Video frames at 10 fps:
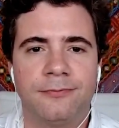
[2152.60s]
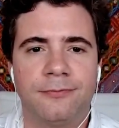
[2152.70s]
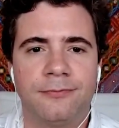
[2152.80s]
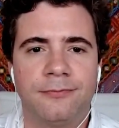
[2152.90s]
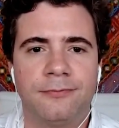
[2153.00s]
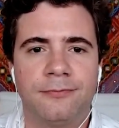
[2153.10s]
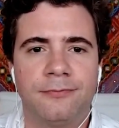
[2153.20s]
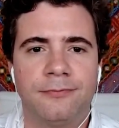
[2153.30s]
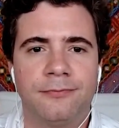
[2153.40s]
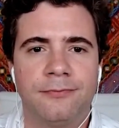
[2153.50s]

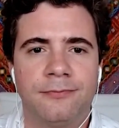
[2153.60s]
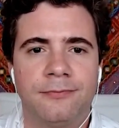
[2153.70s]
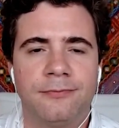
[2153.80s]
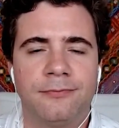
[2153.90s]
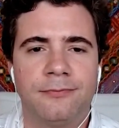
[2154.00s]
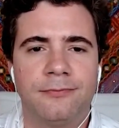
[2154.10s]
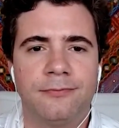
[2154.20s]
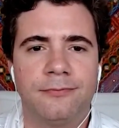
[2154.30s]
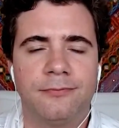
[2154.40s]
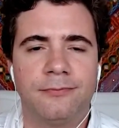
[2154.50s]

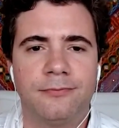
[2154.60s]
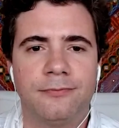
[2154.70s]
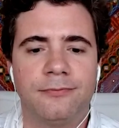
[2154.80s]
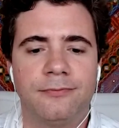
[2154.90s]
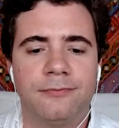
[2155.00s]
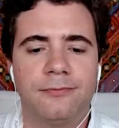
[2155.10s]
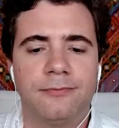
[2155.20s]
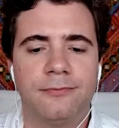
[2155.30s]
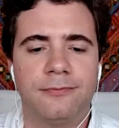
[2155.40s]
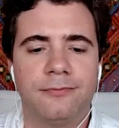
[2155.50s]

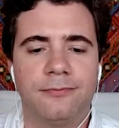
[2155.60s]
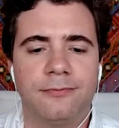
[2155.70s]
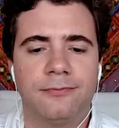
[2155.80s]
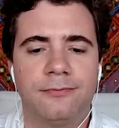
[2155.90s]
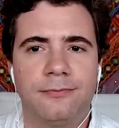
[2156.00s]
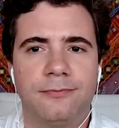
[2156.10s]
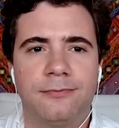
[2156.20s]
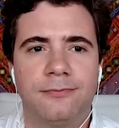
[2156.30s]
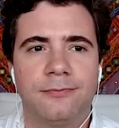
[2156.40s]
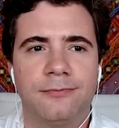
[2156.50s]

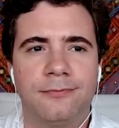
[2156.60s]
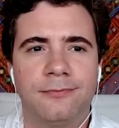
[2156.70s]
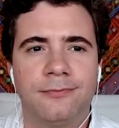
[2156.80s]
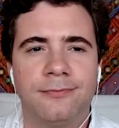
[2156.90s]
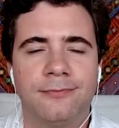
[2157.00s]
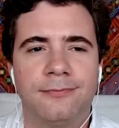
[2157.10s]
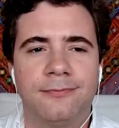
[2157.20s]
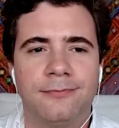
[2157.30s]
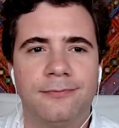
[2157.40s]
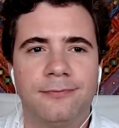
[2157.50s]

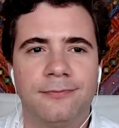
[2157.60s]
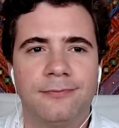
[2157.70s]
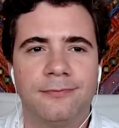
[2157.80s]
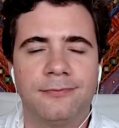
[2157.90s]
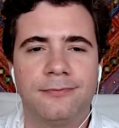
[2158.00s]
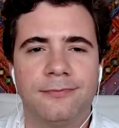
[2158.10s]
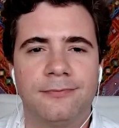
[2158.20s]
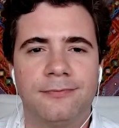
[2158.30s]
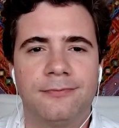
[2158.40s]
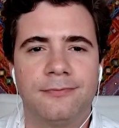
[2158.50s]

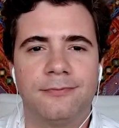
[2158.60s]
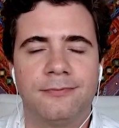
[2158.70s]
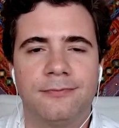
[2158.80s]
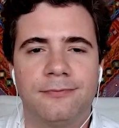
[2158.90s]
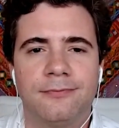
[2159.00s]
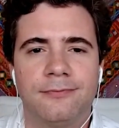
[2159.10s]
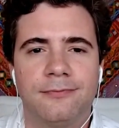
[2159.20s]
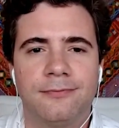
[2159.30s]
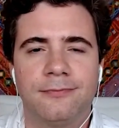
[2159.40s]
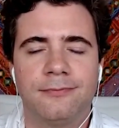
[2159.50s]

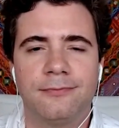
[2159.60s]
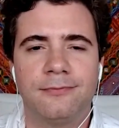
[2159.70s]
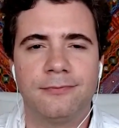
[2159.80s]
The person shown says nothing.